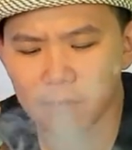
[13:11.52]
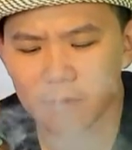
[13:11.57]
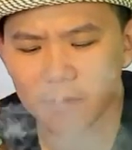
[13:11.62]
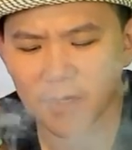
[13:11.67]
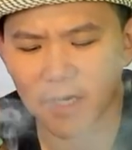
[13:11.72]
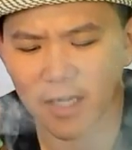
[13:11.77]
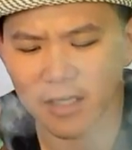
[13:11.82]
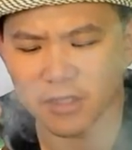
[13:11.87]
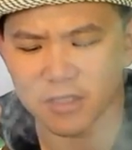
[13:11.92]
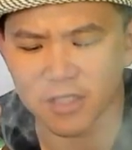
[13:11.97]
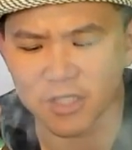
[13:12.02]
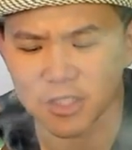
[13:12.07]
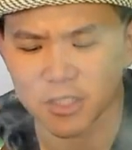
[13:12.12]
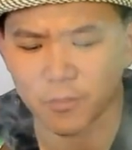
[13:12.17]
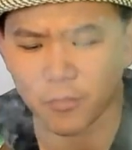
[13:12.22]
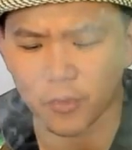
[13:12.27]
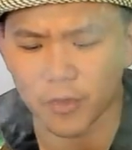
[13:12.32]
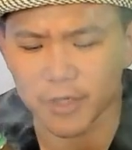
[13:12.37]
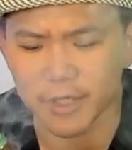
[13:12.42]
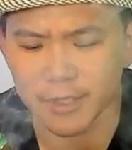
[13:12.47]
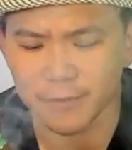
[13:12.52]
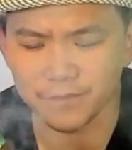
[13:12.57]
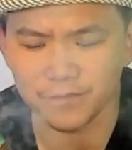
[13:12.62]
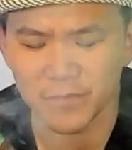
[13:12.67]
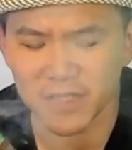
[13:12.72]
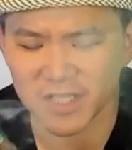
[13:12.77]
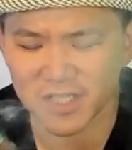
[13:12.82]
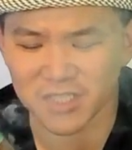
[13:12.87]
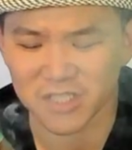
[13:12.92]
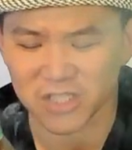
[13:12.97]
Kind of disappointing.
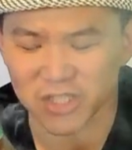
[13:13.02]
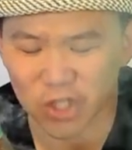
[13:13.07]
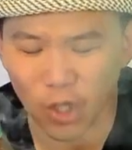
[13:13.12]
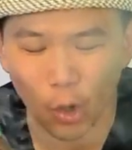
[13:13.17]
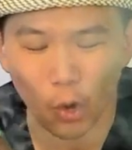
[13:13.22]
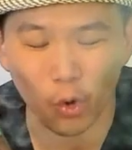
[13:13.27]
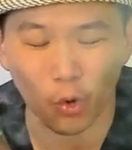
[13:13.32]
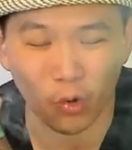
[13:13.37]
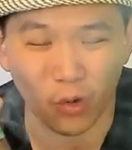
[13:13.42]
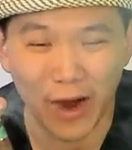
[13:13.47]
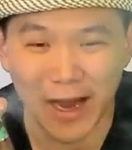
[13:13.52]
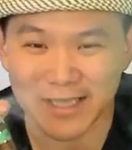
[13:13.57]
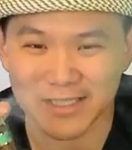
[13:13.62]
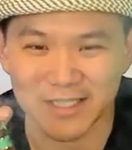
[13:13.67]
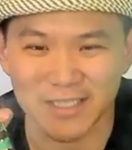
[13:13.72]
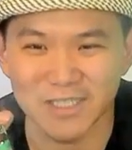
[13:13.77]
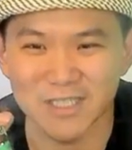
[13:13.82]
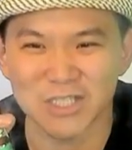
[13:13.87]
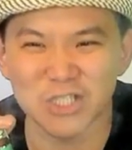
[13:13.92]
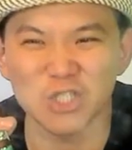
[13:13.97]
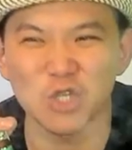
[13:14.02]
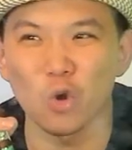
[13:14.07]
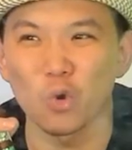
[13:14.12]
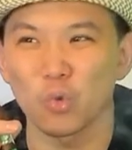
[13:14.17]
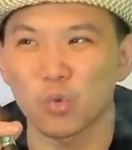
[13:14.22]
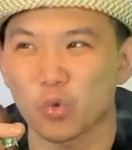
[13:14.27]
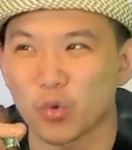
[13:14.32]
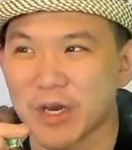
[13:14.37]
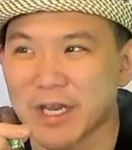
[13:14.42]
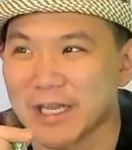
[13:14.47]
It's so grassy, it's so
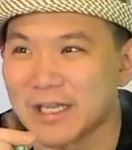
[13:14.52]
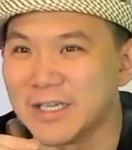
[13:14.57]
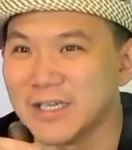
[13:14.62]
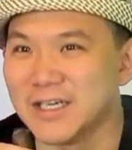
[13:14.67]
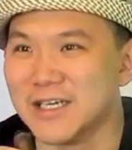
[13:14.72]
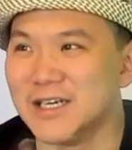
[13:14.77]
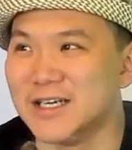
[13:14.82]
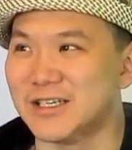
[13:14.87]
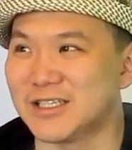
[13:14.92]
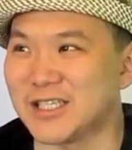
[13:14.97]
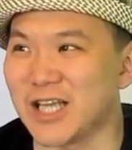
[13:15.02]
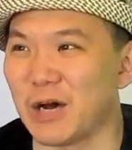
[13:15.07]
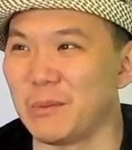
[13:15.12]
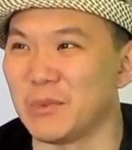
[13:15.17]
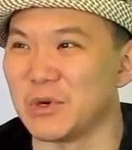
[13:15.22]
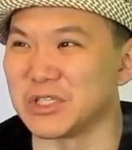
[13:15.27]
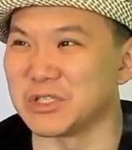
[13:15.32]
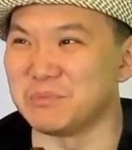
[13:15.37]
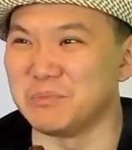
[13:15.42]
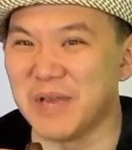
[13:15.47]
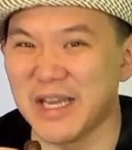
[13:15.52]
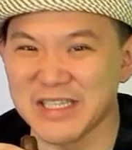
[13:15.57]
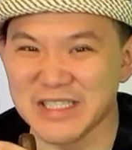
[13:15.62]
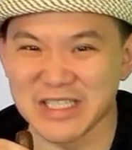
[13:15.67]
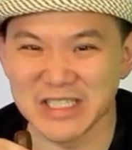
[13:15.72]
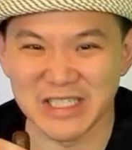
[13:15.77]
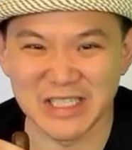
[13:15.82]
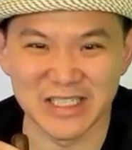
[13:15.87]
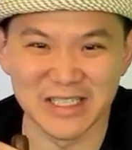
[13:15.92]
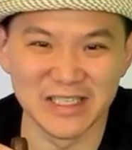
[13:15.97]
green, it's almost
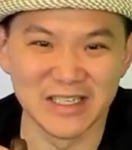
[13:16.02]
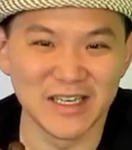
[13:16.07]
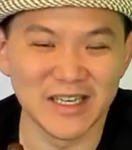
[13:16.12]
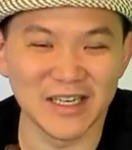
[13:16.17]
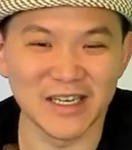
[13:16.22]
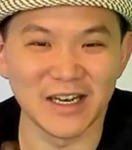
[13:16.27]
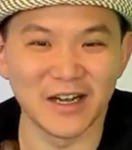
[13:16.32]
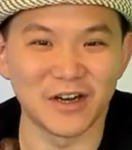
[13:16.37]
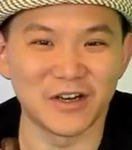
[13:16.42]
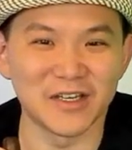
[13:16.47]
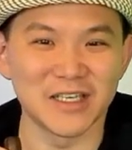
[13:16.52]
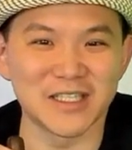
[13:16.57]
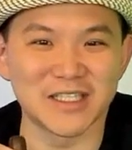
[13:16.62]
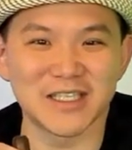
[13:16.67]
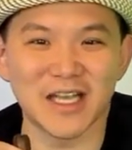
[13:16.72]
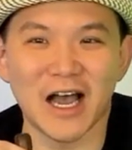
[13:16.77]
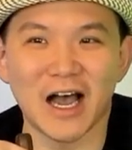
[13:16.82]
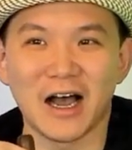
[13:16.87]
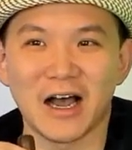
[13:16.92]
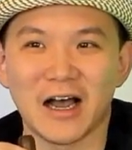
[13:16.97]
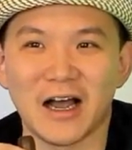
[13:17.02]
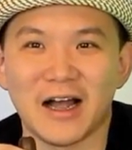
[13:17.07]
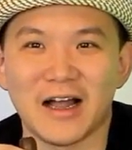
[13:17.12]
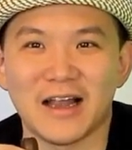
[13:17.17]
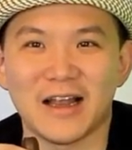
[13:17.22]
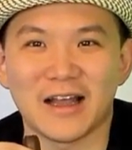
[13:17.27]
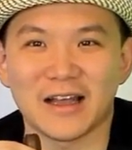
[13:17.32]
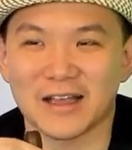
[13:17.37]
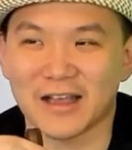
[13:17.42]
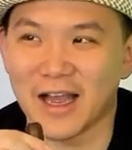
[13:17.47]
minty, you know. It's uh,
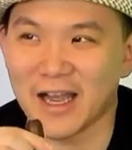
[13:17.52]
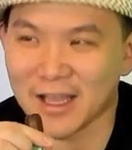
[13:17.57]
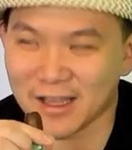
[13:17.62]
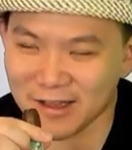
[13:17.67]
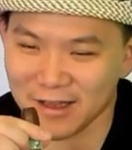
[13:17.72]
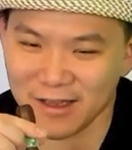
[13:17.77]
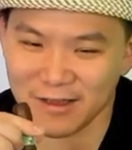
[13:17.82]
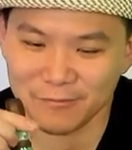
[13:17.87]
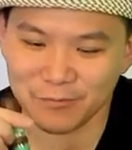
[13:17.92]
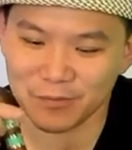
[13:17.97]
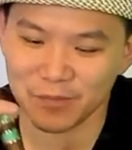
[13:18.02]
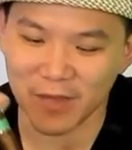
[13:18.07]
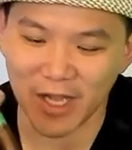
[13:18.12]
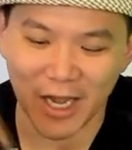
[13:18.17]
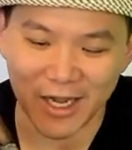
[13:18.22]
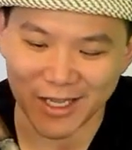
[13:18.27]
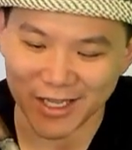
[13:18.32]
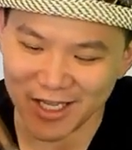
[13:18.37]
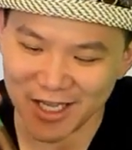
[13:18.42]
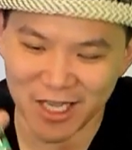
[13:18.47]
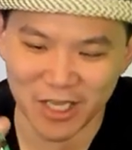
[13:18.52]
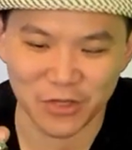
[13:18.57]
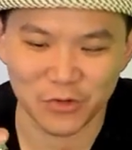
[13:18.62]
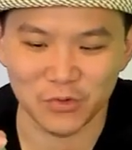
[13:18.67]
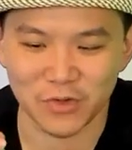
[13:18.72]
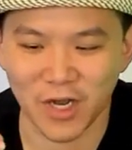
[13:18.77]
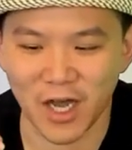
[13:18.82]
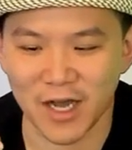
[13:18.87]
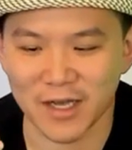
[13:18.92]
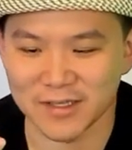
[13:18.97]
I, I, I, I kid you
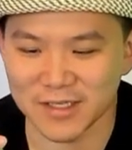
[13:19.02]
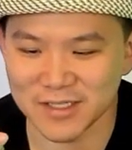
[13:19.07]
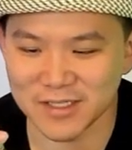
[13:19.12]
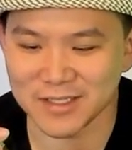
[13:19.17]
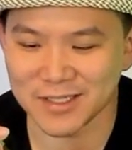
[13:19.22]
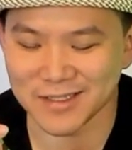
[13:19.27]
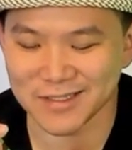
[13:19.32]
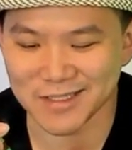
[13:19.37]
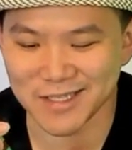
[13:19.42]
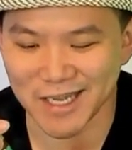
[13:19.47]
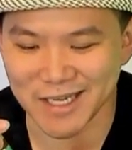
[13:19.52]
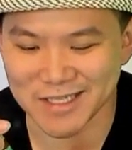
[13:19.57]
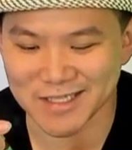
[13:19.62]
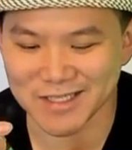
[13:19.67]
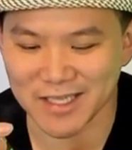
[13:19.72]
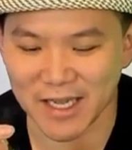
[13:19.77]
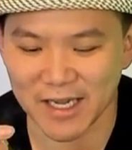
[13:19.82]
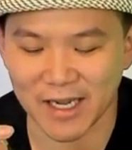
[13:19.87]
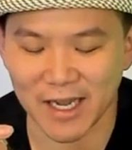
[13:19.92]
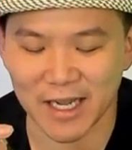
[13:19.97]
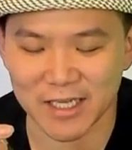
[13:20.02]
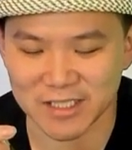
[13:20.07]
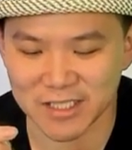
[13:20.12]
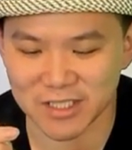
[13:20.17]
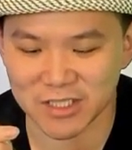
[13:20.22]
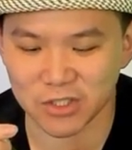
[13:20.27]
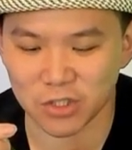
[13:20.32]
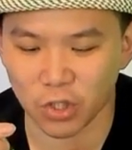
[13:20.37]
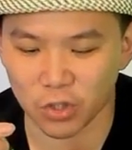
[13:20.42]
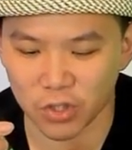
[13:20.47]
not, this thing tastes like I
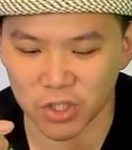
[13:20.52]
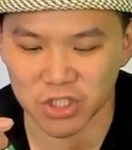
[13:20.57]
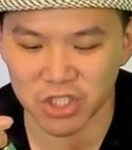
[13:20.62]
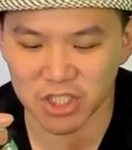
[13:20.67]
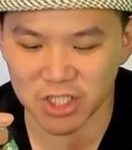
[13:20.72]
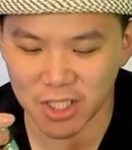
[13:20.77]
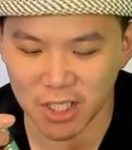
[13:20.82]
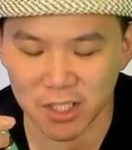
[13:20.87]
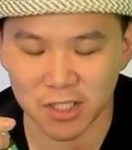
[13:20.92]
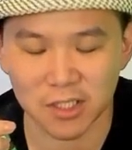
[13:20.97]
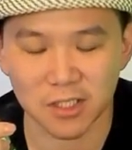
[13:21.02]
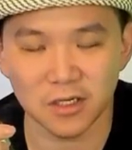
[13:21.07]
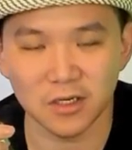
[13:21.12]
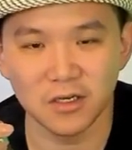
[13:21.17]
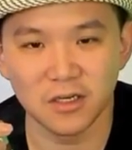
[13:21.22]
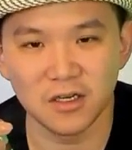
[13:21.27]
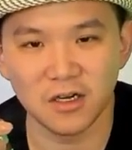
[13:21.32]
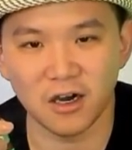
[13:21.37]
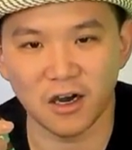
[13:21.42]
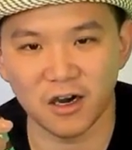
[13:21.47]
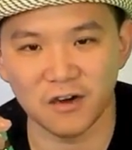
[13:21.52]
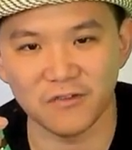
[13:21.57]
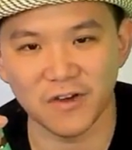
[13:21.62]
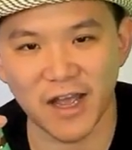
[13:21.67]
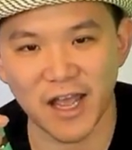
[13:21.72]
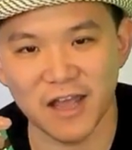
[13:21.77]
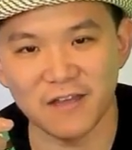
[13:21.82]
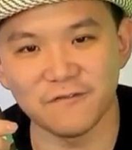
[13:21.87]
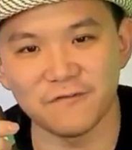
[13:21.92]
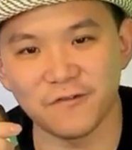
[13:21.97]
just took a chug of a
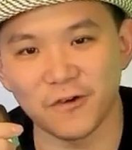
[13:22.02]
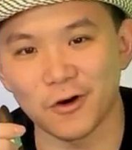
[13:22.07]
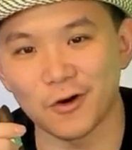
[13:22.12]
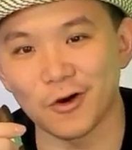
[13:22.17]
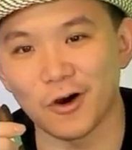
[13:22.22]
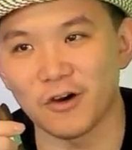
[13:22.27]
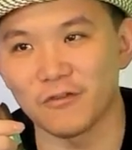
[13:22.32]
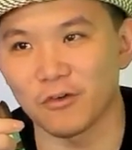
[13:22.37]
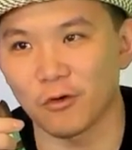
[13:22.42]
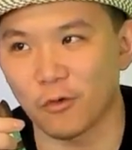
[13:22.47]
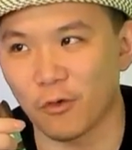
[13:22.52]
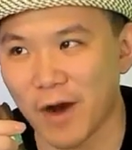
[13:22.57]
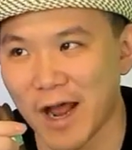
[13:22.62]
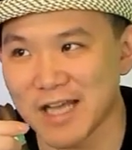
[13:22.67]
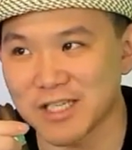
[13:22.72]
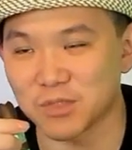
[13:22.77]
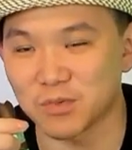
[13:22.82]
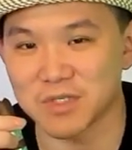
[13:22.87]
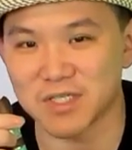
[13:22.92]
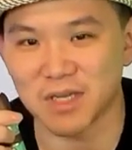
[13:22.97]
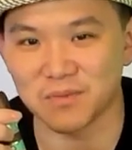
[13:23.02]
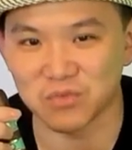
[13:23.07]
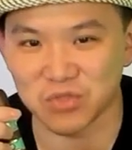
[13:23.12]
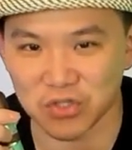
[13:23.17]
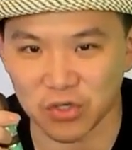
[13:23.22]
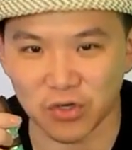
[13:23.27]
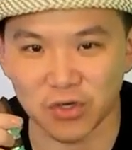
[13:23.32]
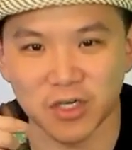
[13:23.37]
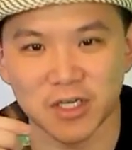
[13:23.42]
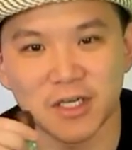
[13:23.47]
handful of grass with some
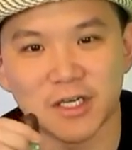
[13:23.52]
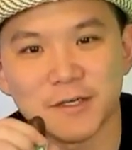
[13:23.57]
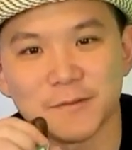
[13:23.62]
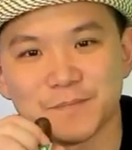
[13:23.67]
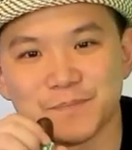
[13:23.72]
dirt in it.